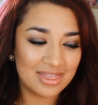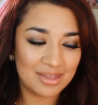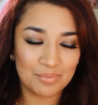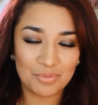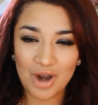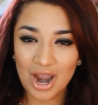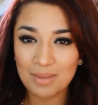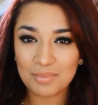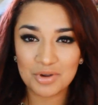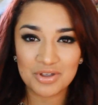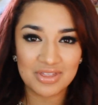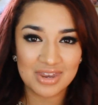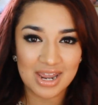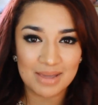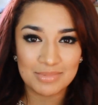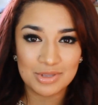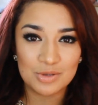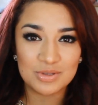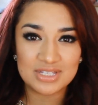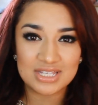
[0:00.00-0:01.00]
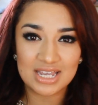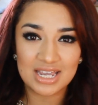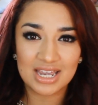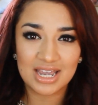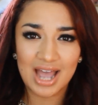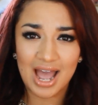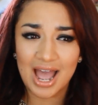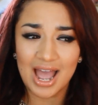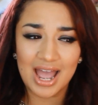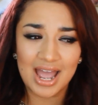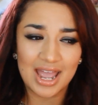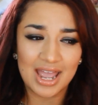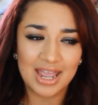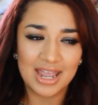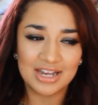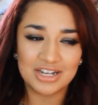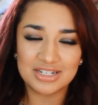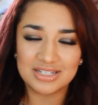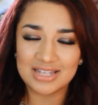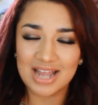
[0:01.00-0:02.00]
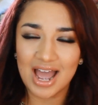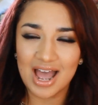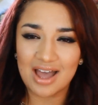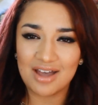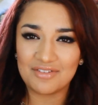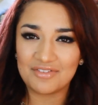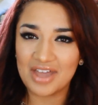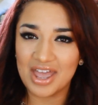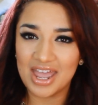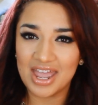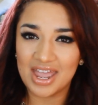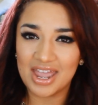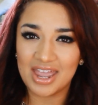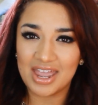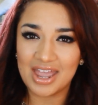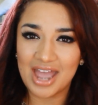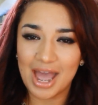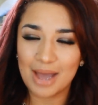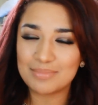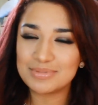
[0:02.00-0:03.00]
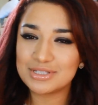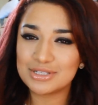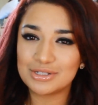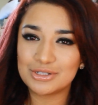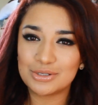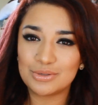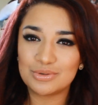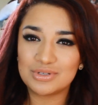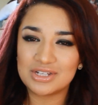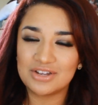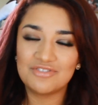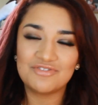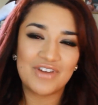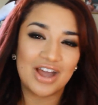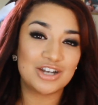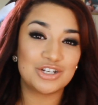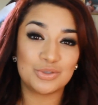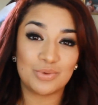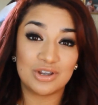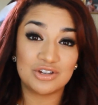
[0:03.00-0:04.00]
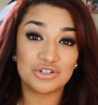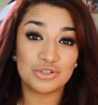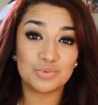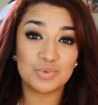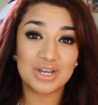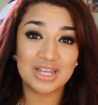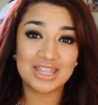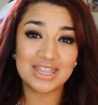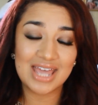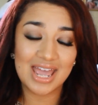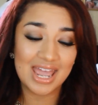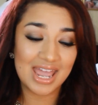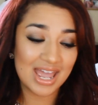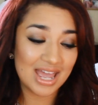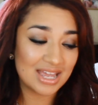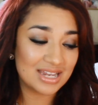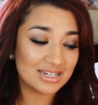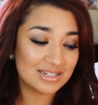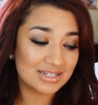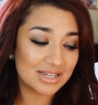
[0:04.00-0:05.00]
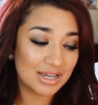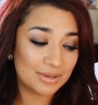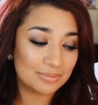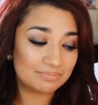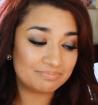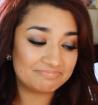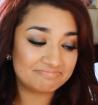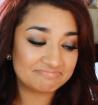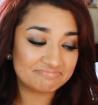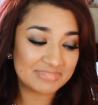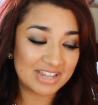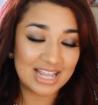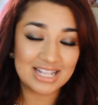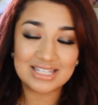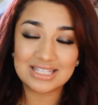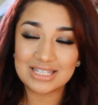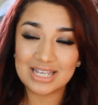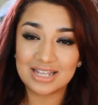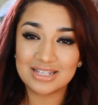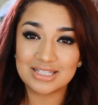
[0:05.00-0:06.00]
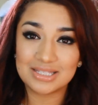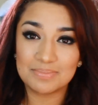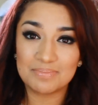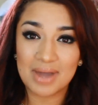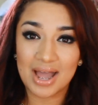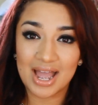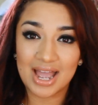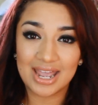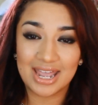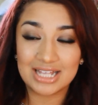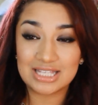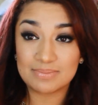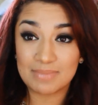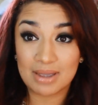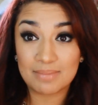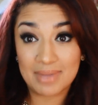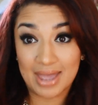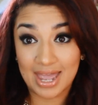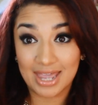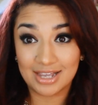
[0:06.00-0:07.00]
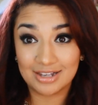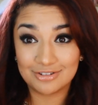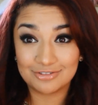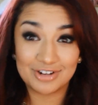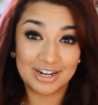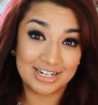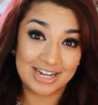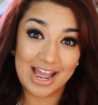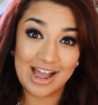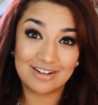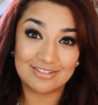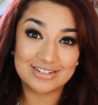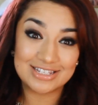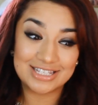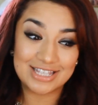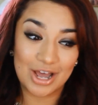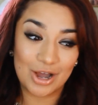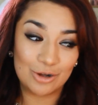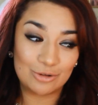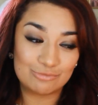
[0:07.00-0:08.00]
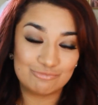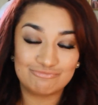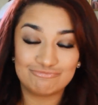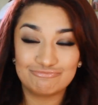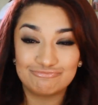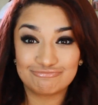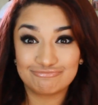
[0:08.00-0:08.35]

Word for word: The primer that I'm using I just have a absolute infatuation with, and um It's it's my it's my bae right now, so